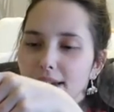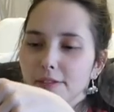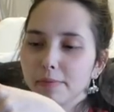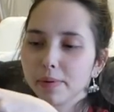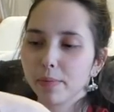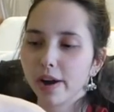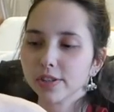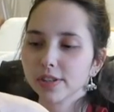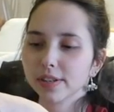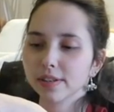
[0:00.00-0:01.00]
I've been
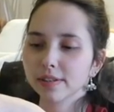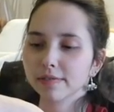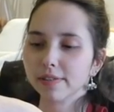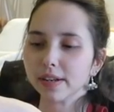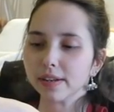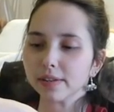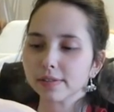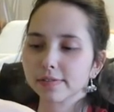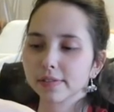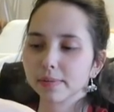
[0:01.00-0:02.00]
watching your
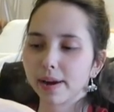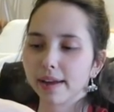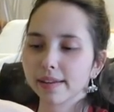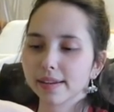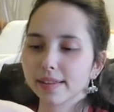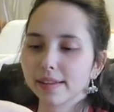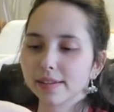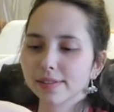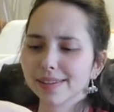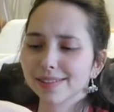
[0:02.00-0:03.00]
videos for a while, and I
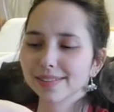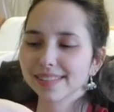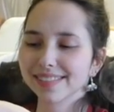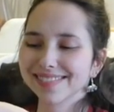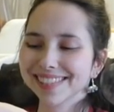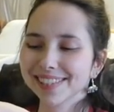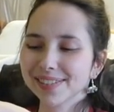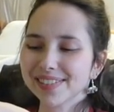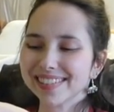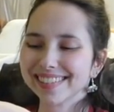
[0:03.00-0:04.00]
think you're such a lovely
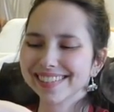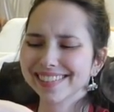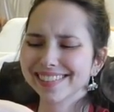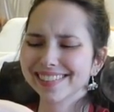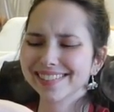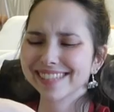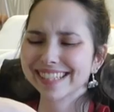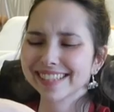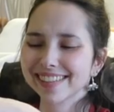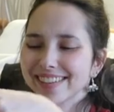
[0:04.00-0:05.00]
soul. Oh,
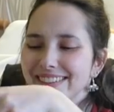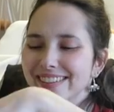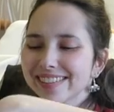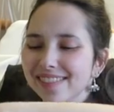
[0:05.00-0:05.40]
just a little